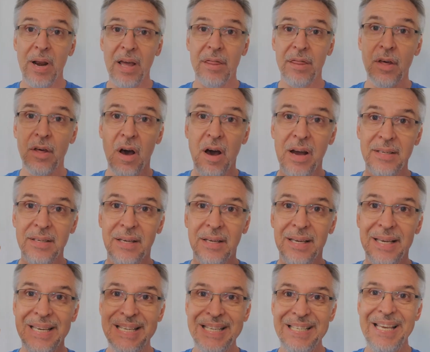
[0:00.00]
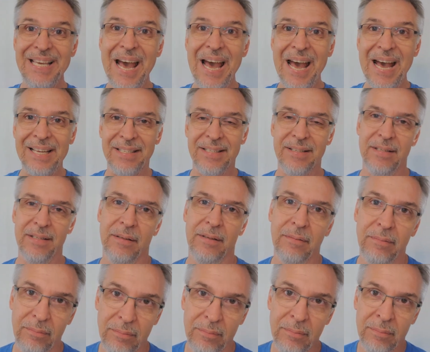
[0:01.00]
I thought? Yes,
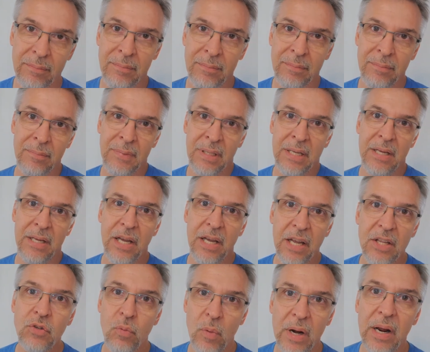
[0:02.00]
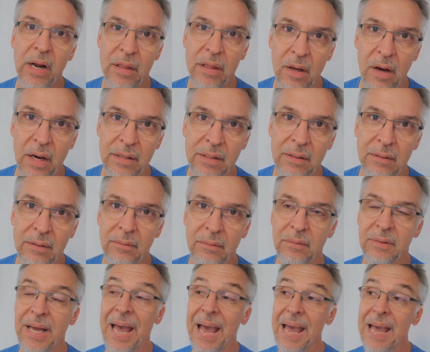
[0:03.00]
it's what I thought.
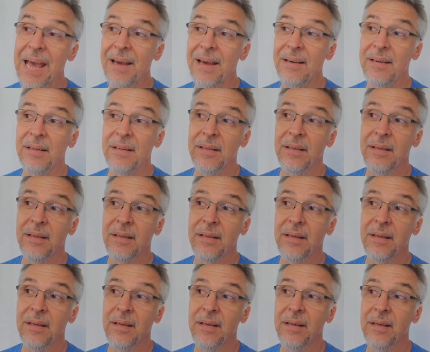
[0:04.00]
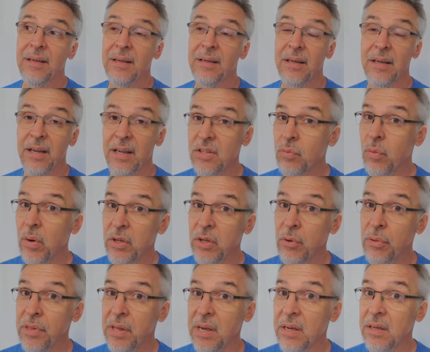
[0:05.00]
And it's what you
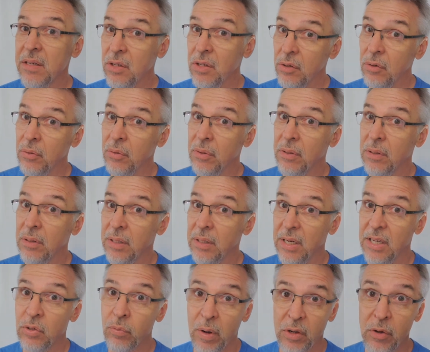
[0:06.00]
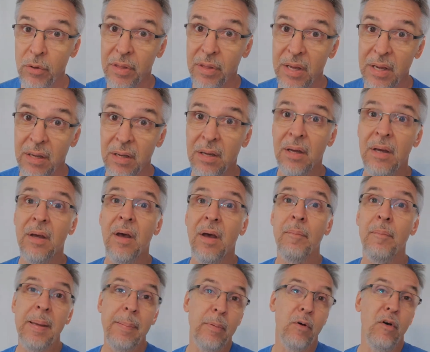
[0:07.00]
think too. It's what you think.
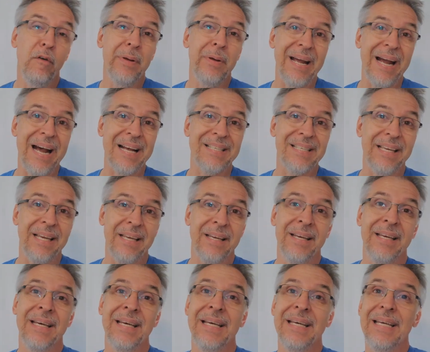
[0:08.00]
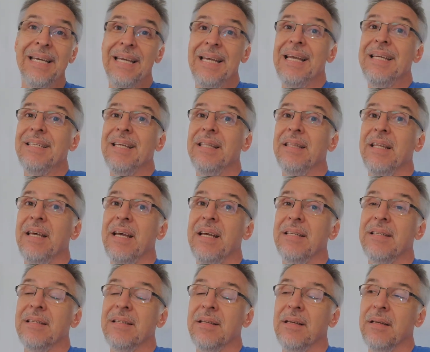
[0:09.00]
People who've been asking, is it
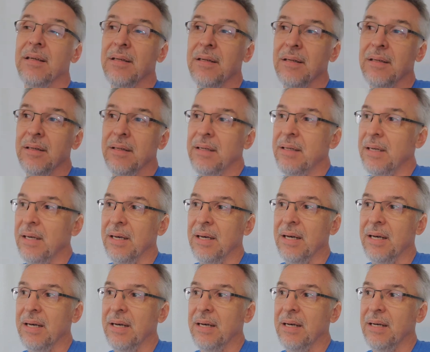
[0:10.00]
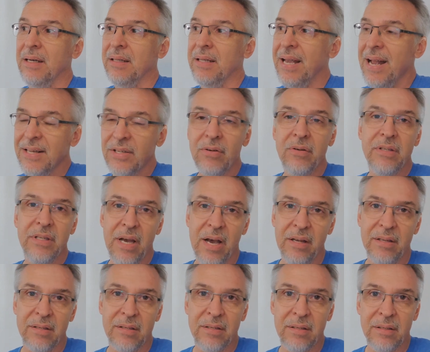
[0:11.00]
this? Uh, the answer is
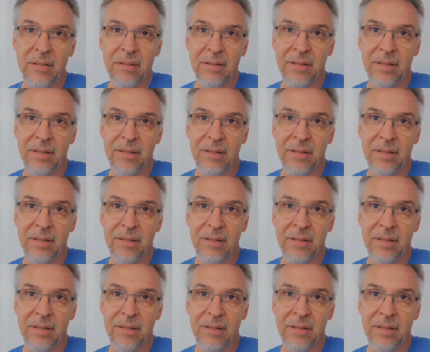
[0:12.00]
yes.